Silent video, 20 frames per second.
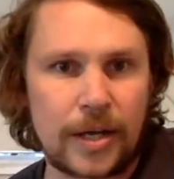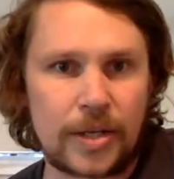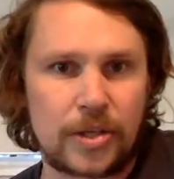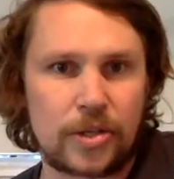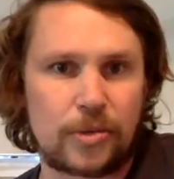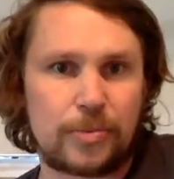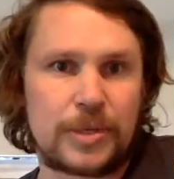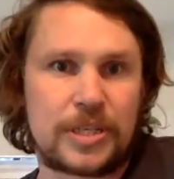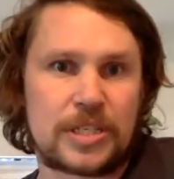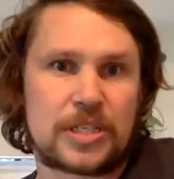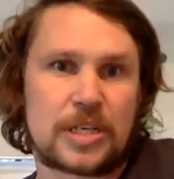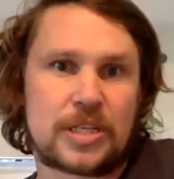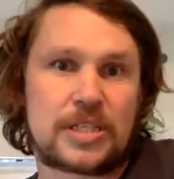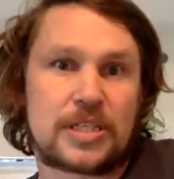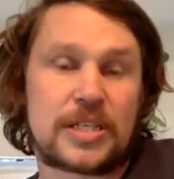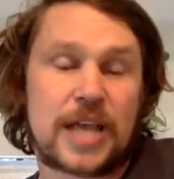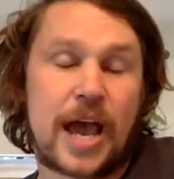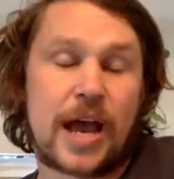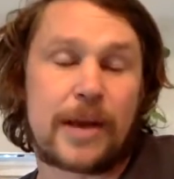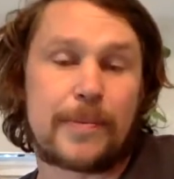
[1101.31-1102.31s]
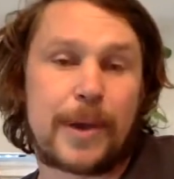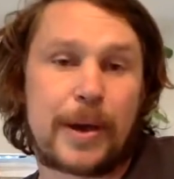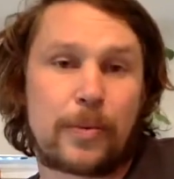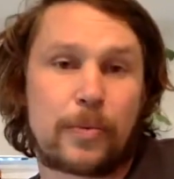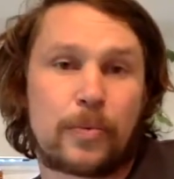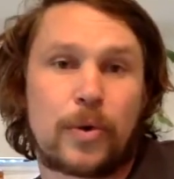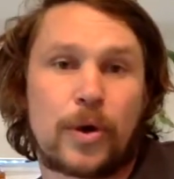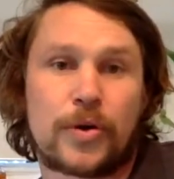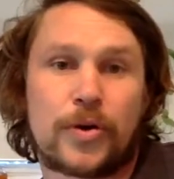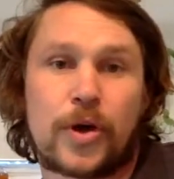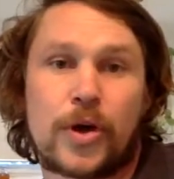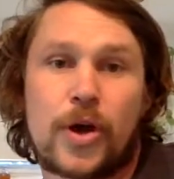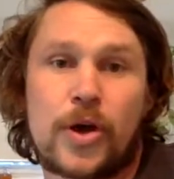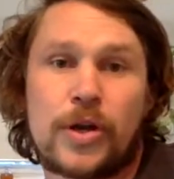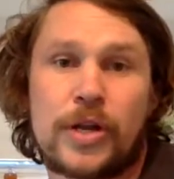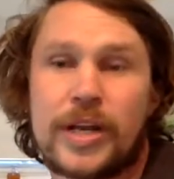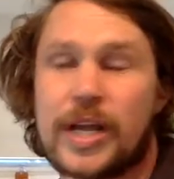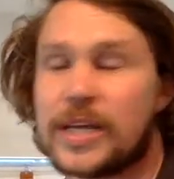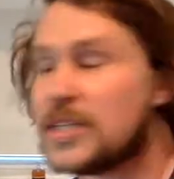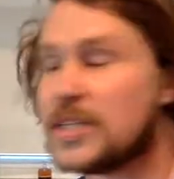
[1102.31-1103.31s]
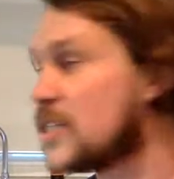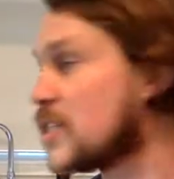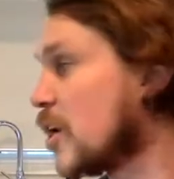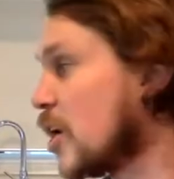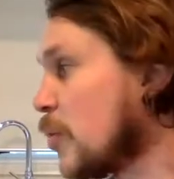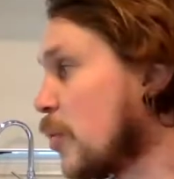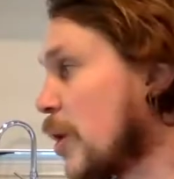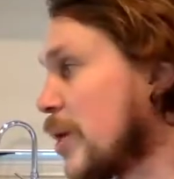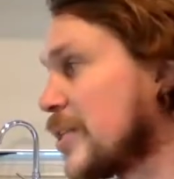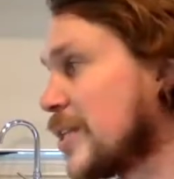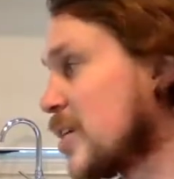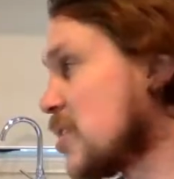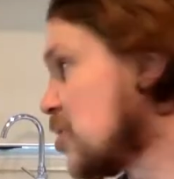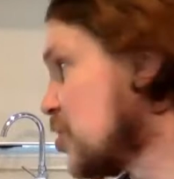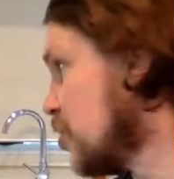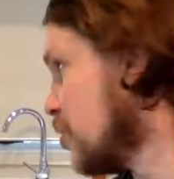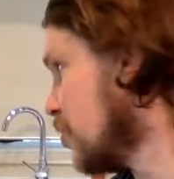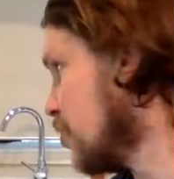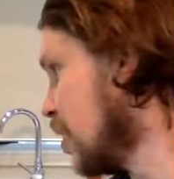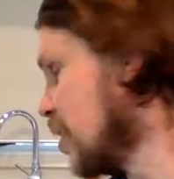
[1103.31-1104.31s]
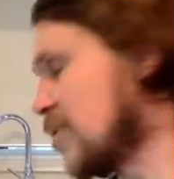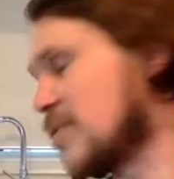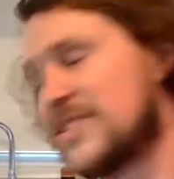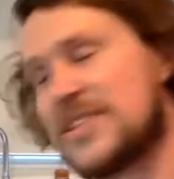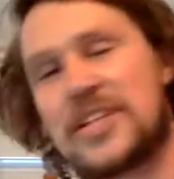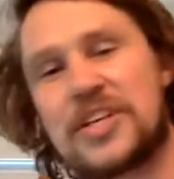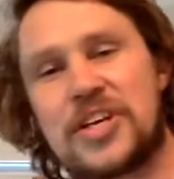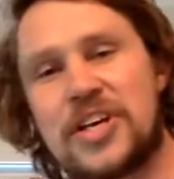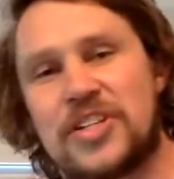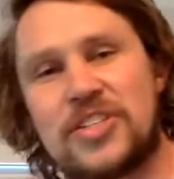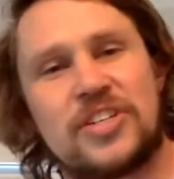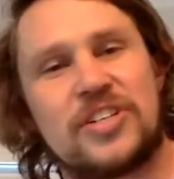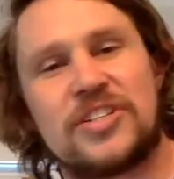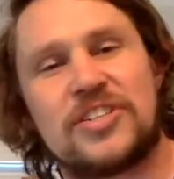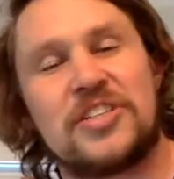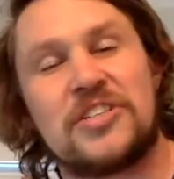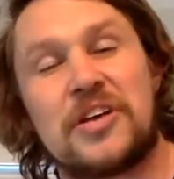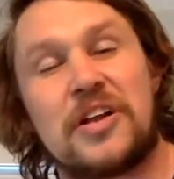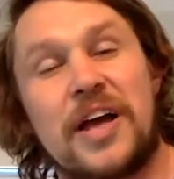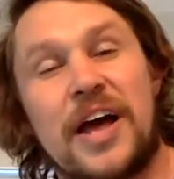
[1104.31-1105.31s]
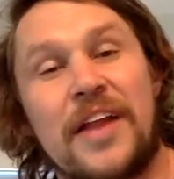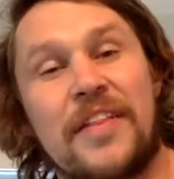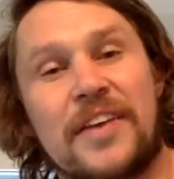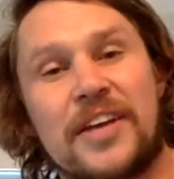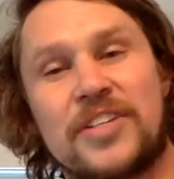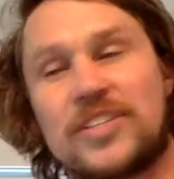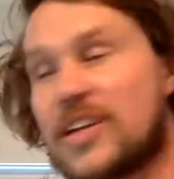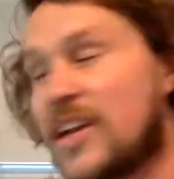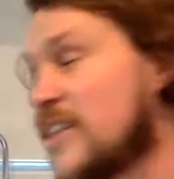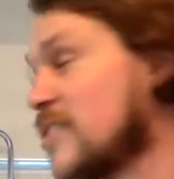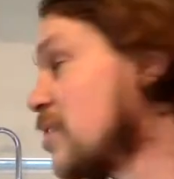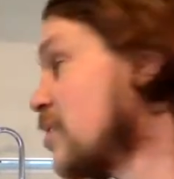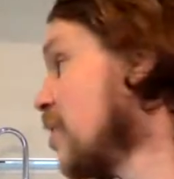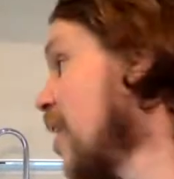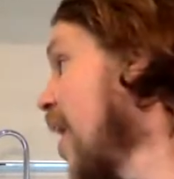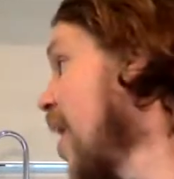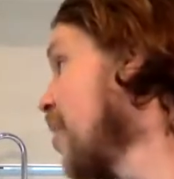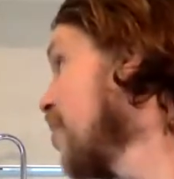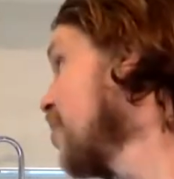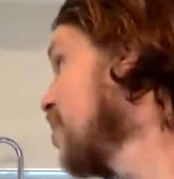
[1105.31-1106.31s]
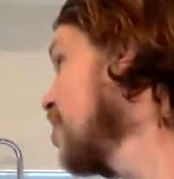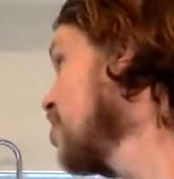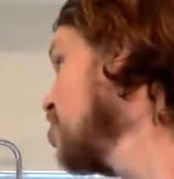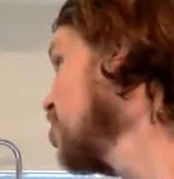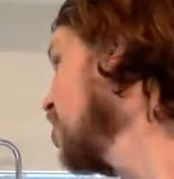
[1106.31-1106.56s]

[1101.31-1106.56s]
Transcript: You'll be astounded about not only necessarily what it does to lentils in the kitchen. She's not out of the kitchen. Out of the kitchen,